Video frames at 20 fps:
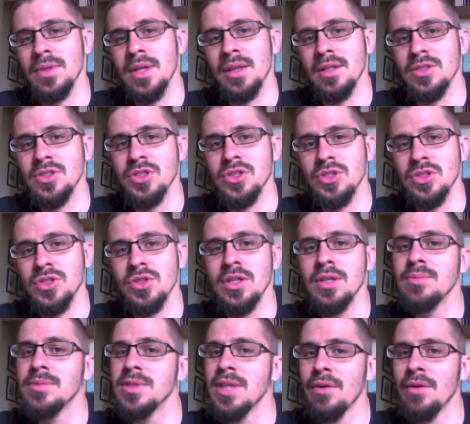The streams
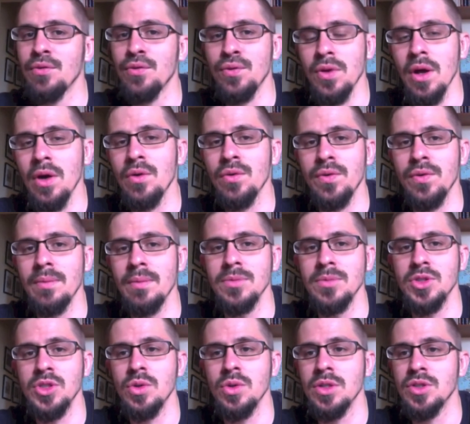that flow from
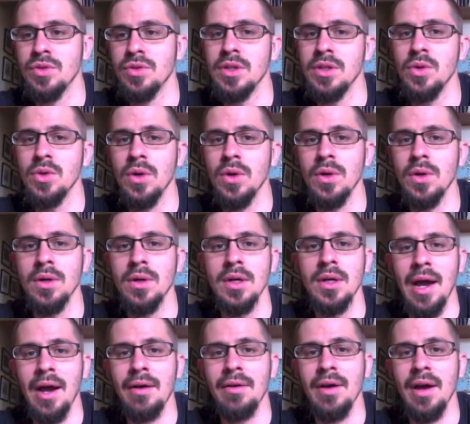Jewish renewal
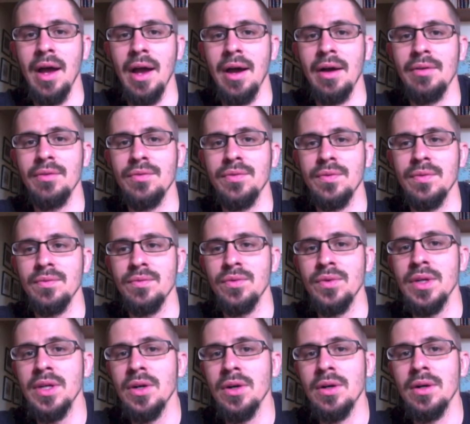have
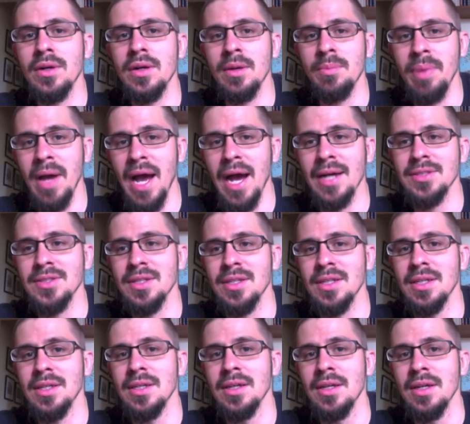real
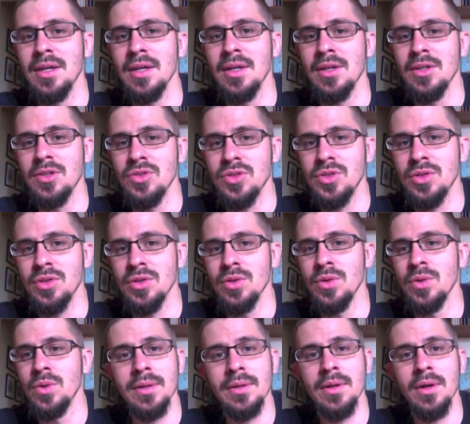capacity
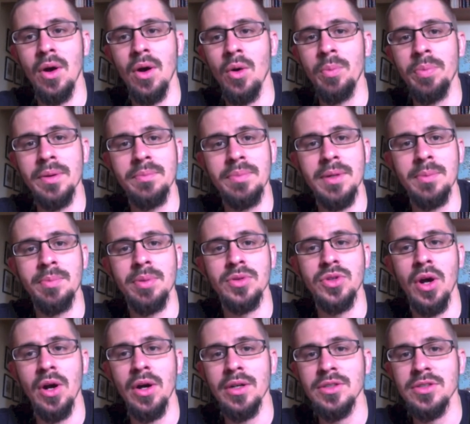to open people's
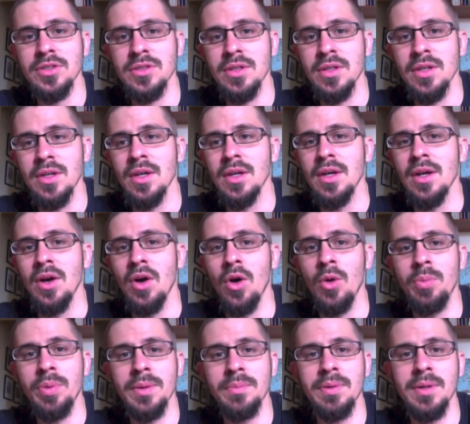hearts,
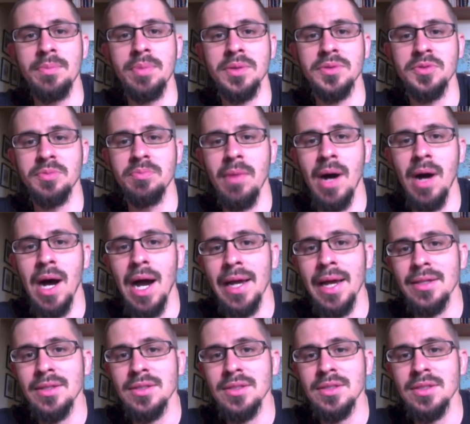open people's
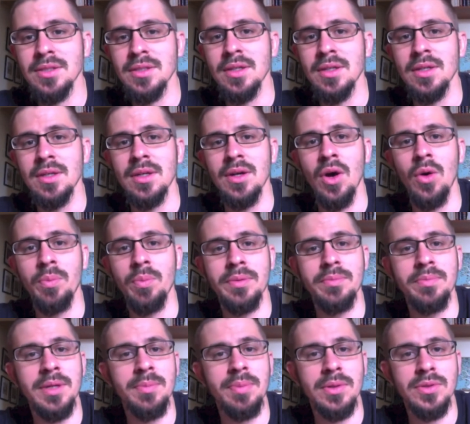minds, open
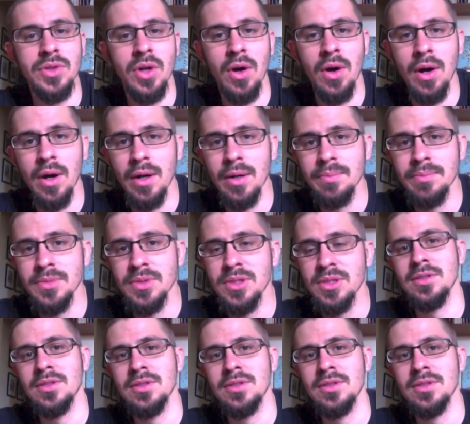people's arms.